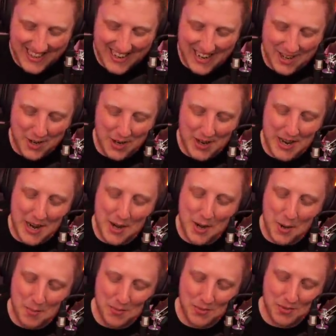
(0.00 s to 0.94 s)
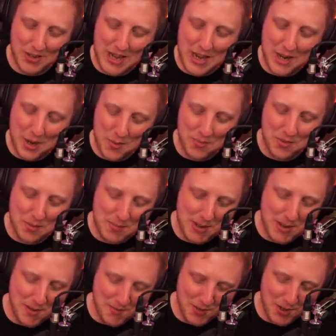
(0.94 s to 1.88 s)
here, here comes here comes a
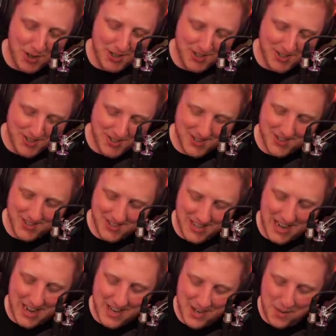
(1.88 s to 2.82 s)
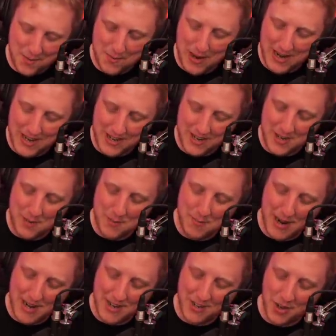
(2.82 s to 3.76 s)
bit of knowledge that you might you
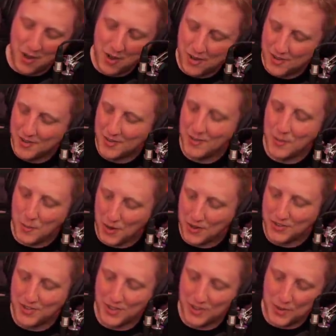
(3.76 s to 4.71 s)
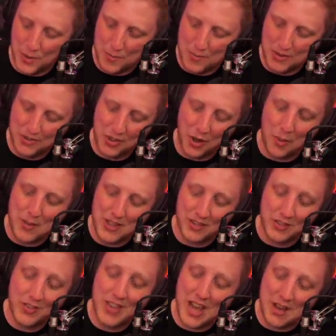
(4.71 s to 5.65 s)
might not want to know, but Tommy
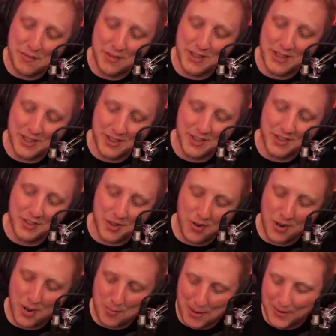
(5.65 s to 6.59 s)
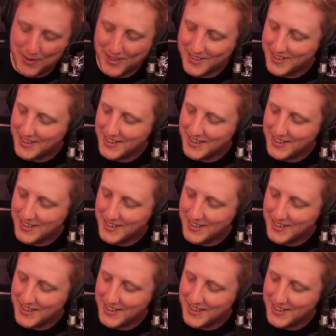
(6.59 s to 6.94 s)
is definitely going to talk about it.